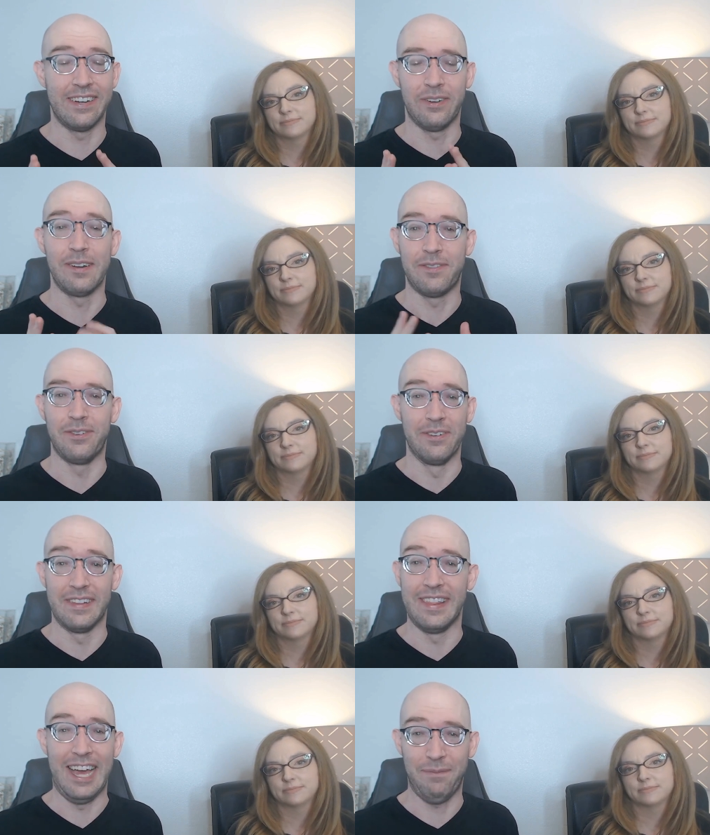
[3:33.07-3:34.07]
Speaker 1: degree of truth to
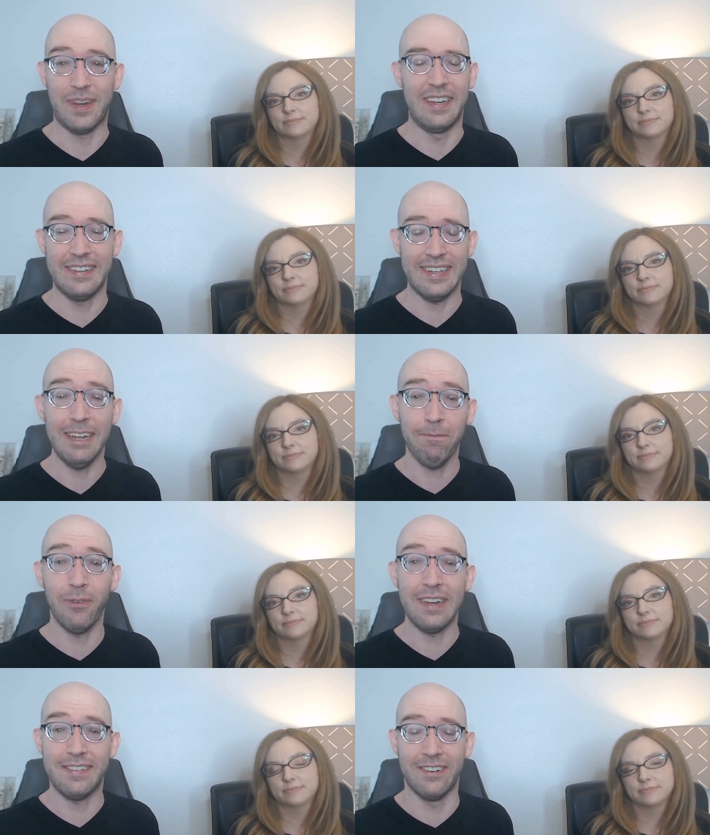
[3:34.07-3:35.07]
that because if we
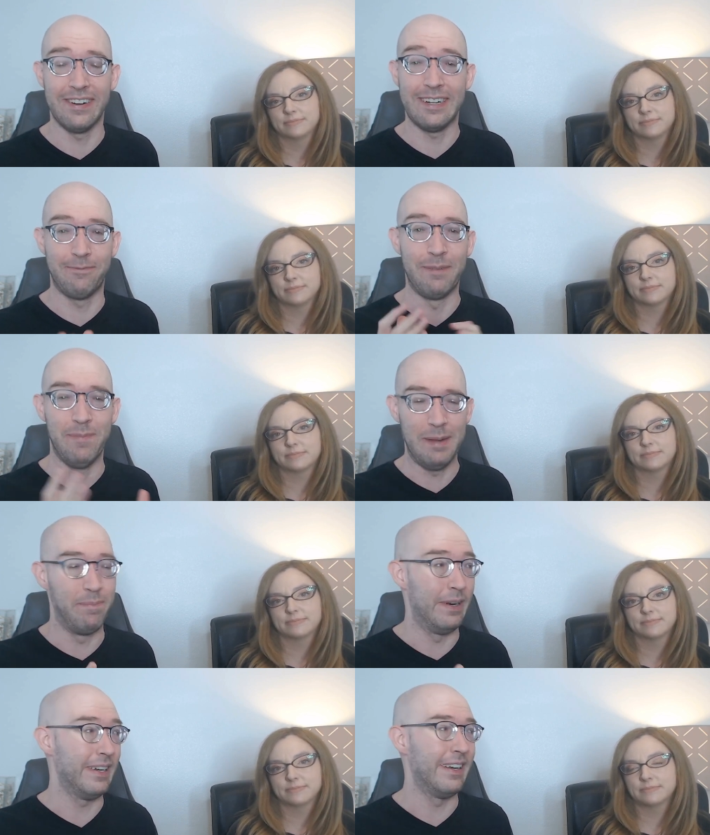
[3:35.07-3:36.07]
sort of remember,
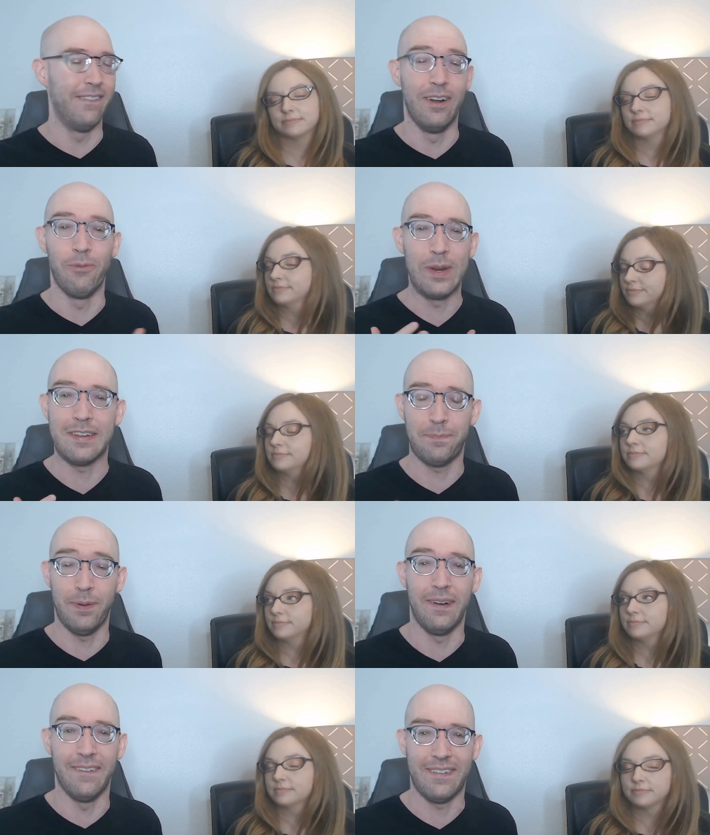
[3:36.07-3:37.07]
you know, when we
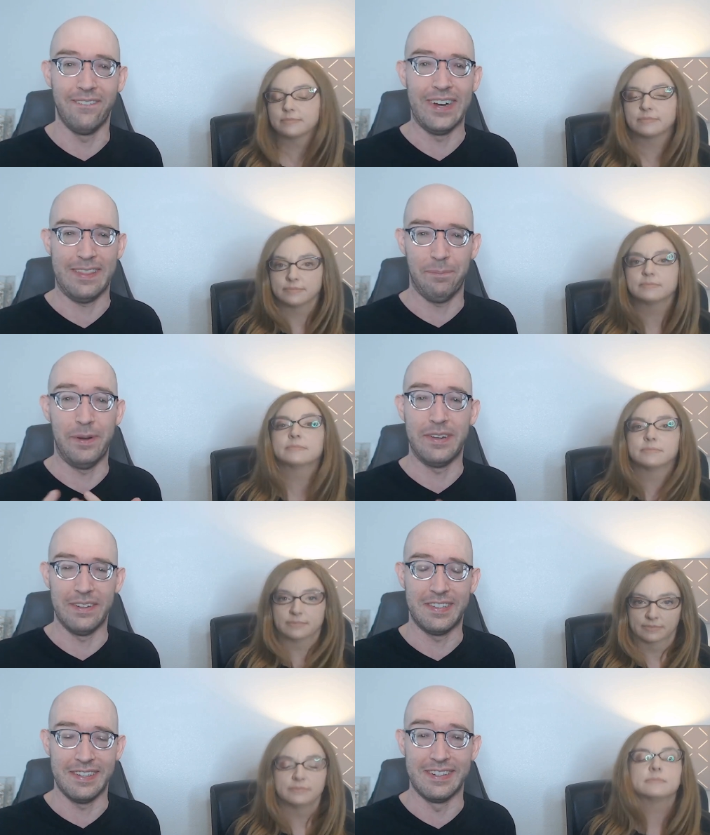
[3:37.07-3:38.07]
spoke with the
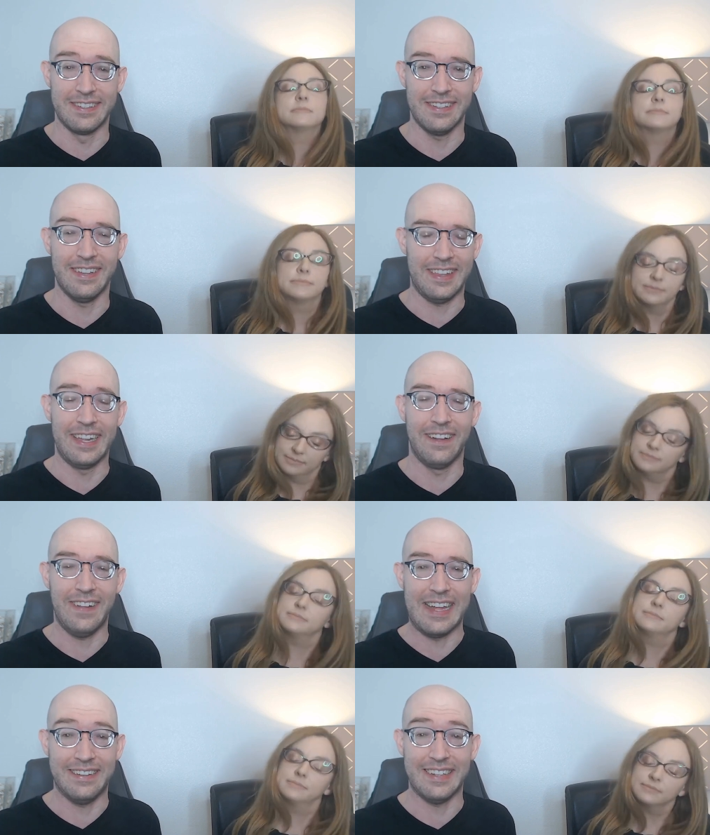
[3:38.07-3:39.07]
producers at the end of
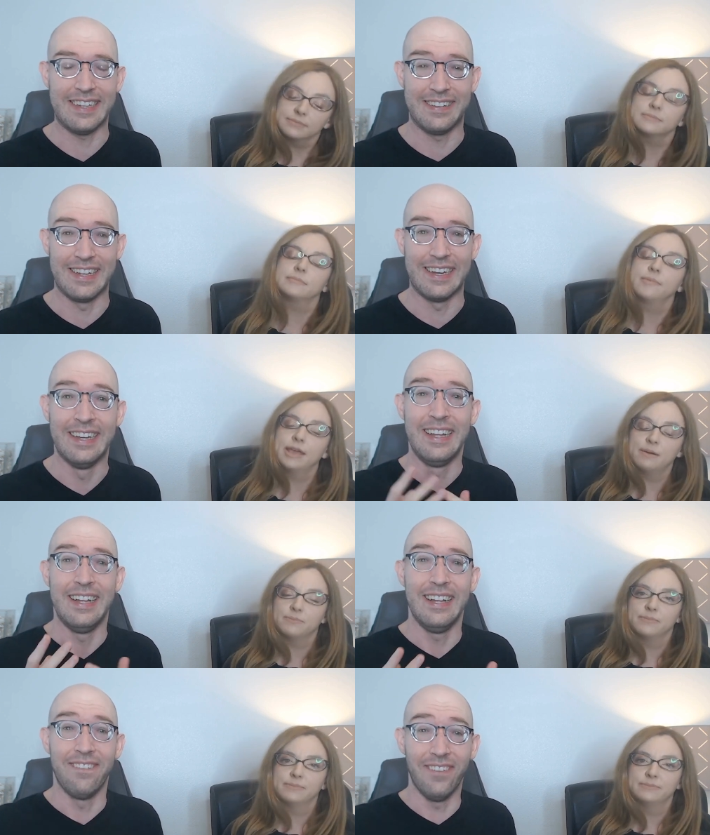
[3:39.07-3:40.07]
last season, yep
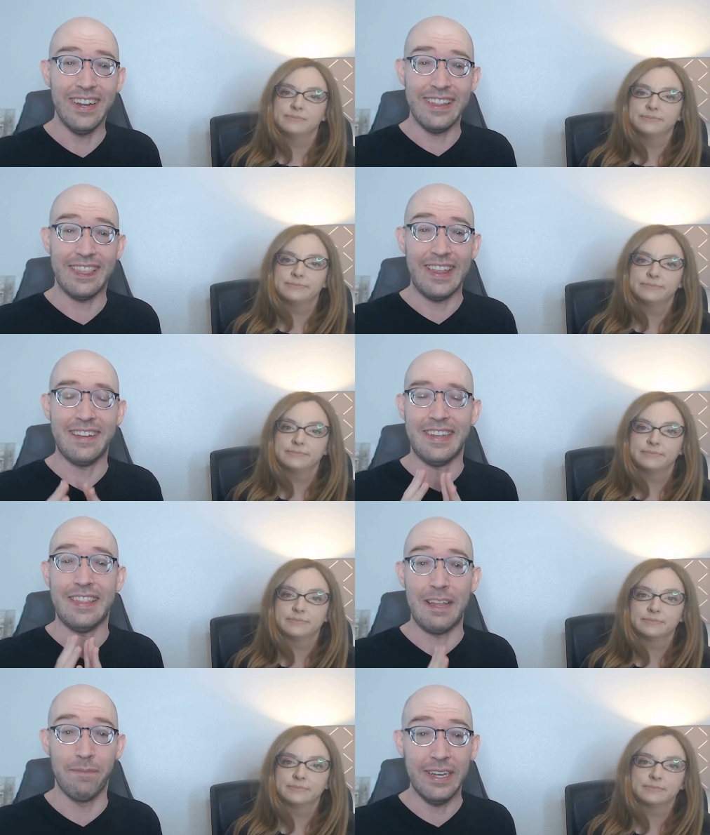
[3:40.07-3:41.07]
one of the things that they
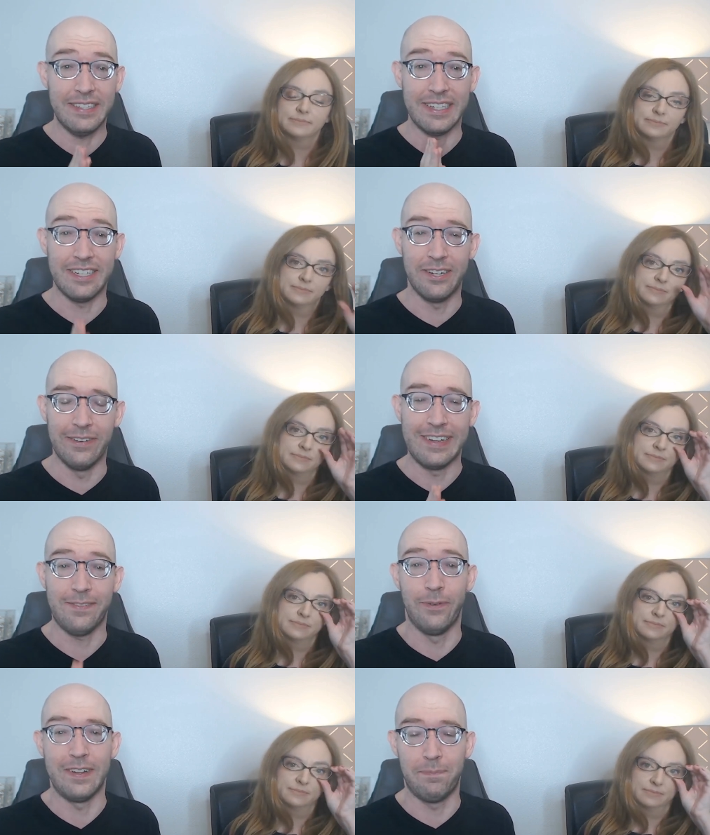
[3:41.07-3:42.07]
mentioned to us
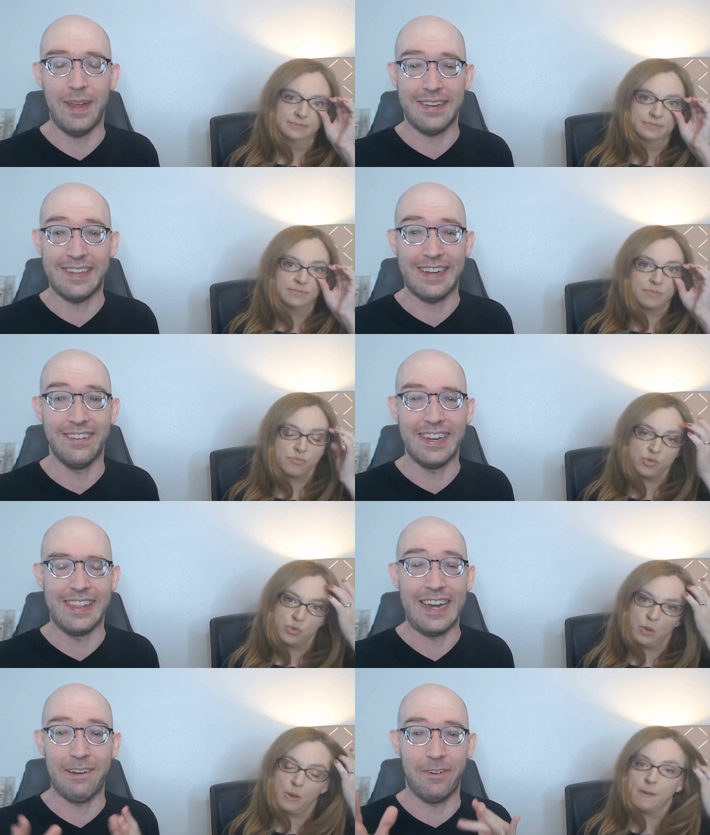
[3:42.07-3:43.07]
was basically that
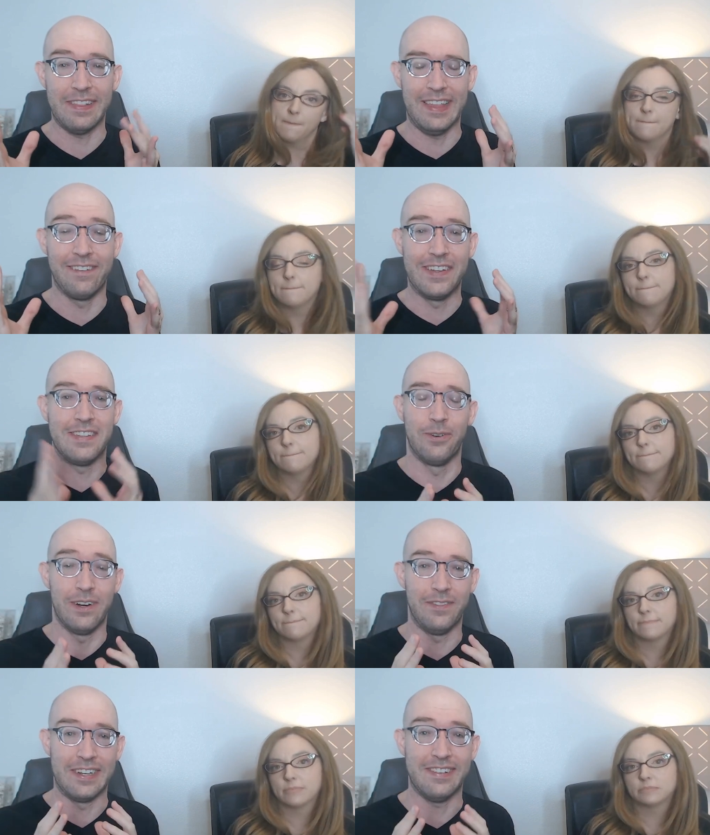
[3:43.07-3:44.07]
everything was sort of
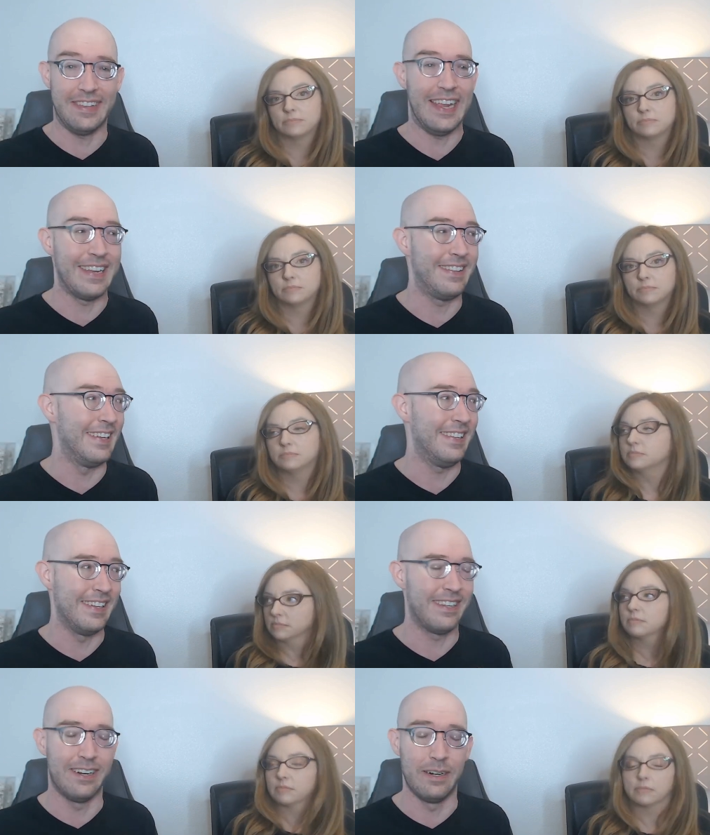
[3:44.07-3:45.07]
in stasis in
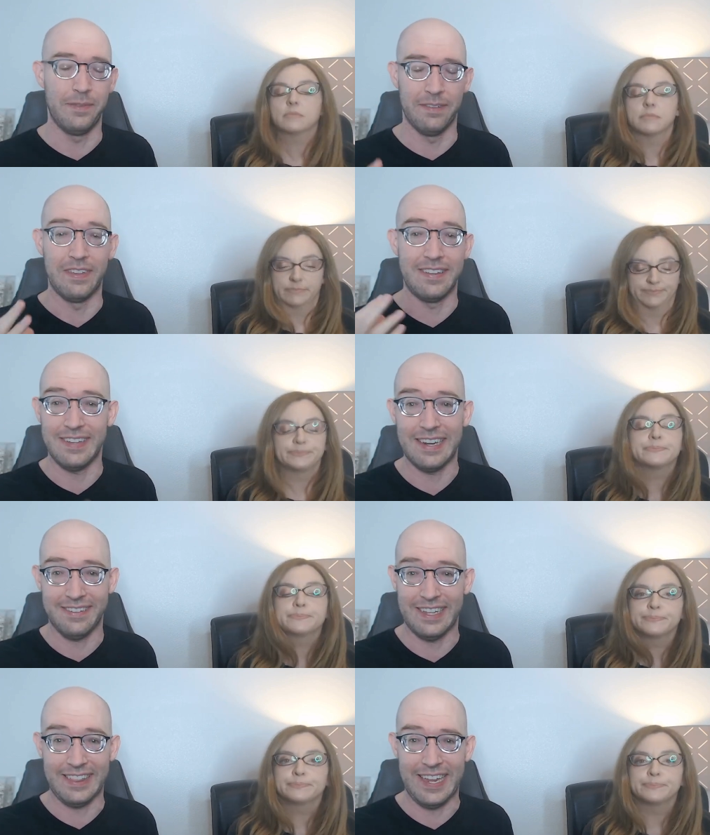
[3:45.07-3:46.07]
terms of the sets
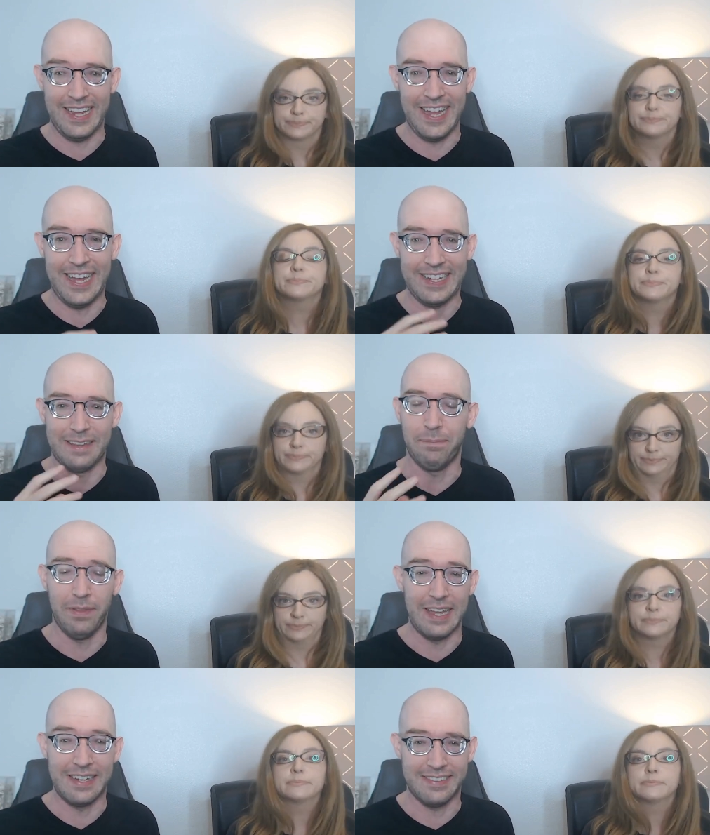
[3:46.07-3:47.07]
that they had, the
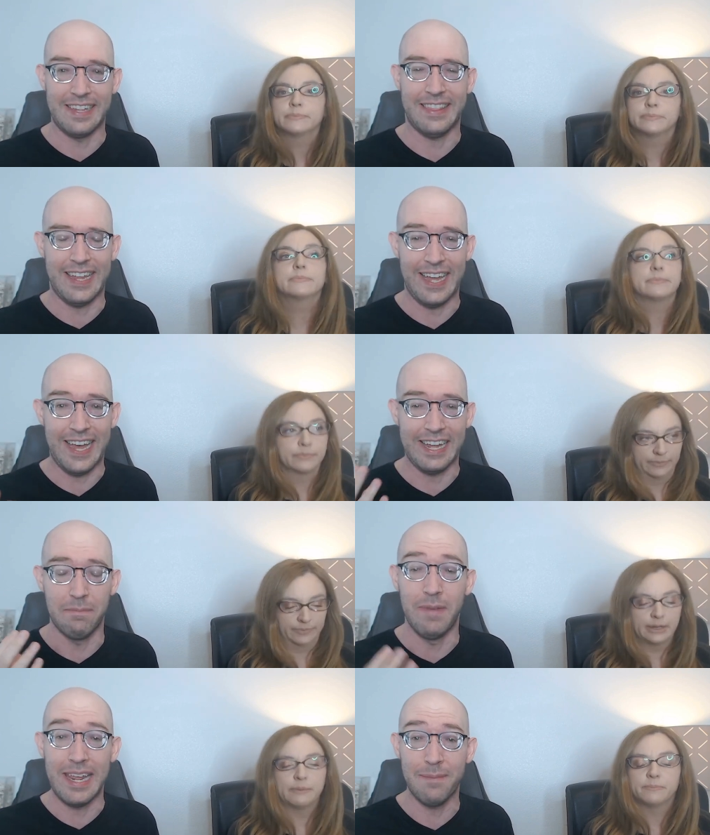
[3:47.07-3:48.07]
plans that they had,
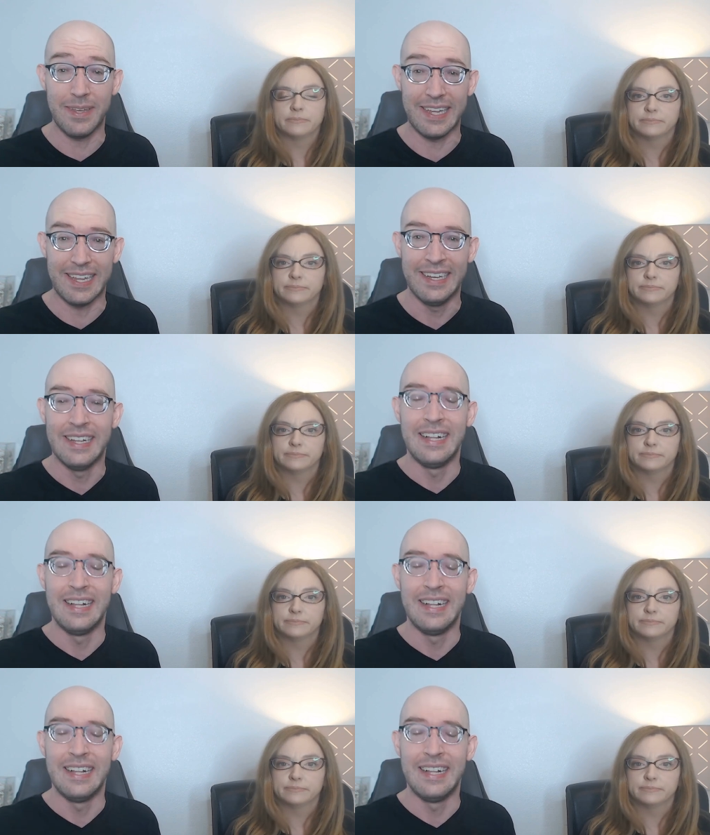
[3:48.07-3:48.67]
maybe